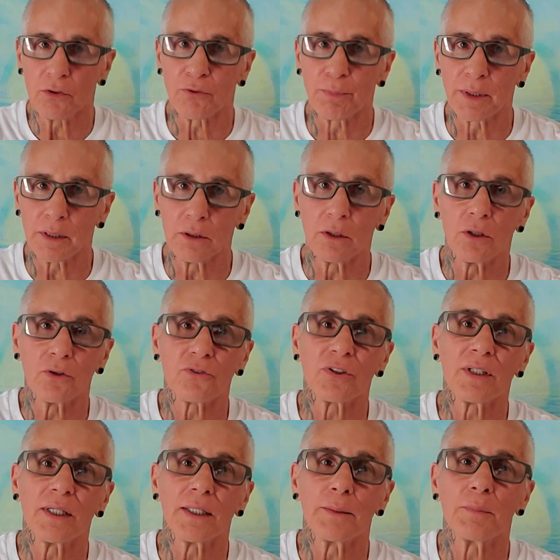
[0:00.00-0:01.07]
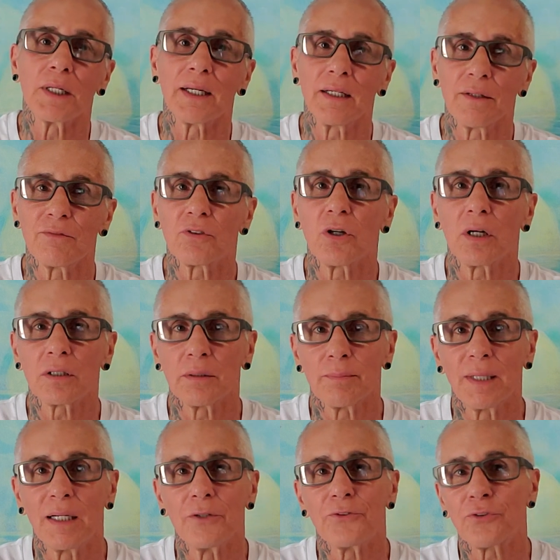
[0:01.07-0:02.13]
It's been a long time. I have talked
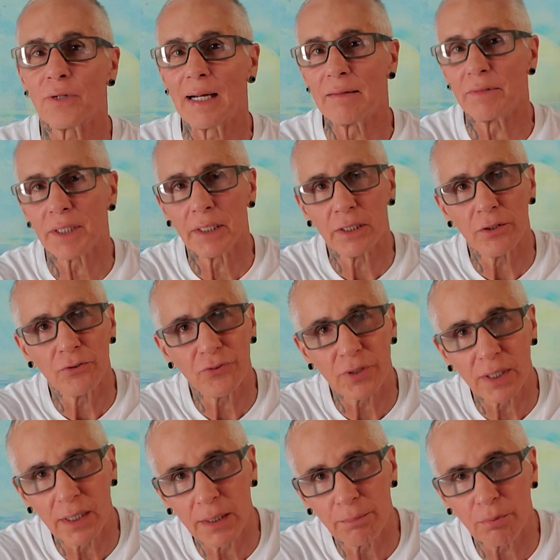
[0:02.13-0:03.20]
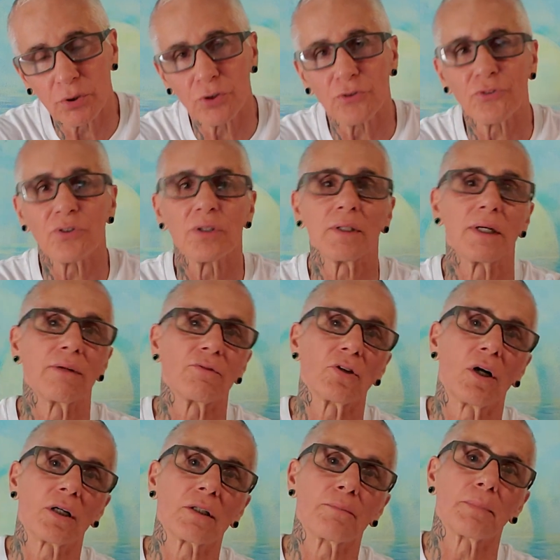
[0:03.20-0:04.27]
about traveling here as a gay person. I've
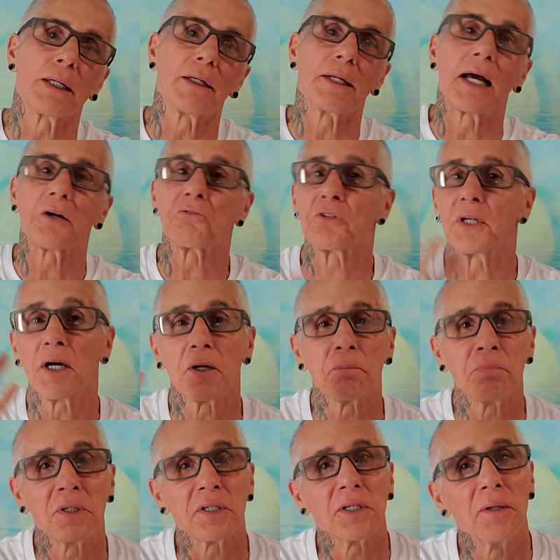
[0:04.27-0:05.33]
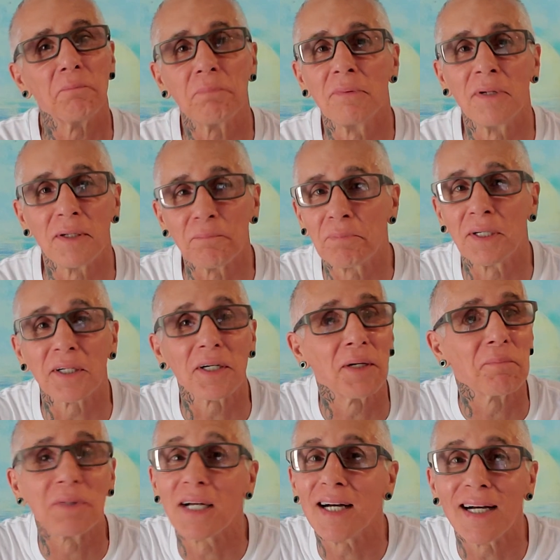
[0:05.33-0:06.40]
talked about actually how to pick
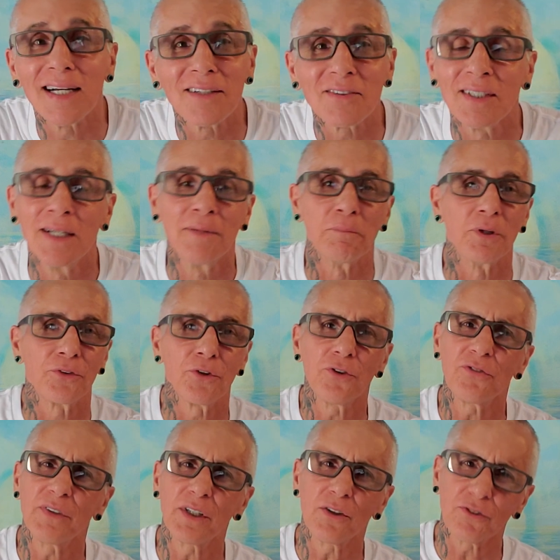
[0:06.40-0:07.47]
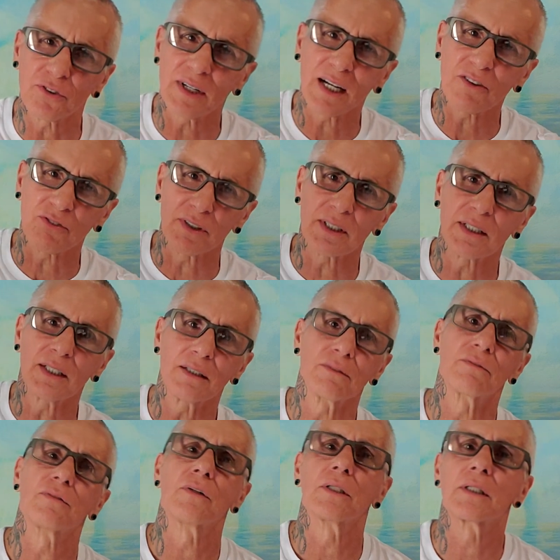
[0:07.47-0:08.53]
up guys. But those videos are actually kind
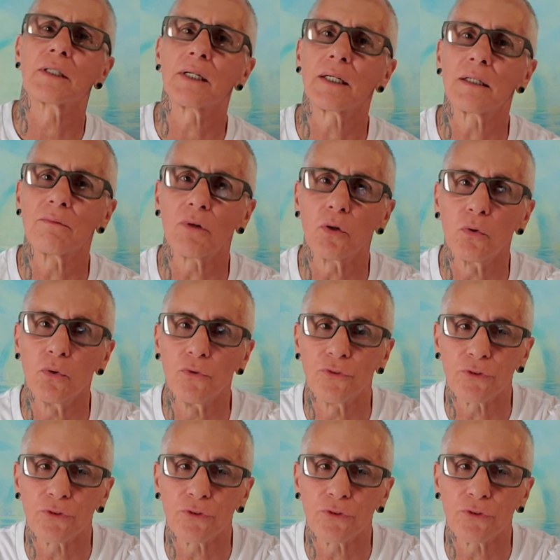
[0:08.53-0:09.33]
of old.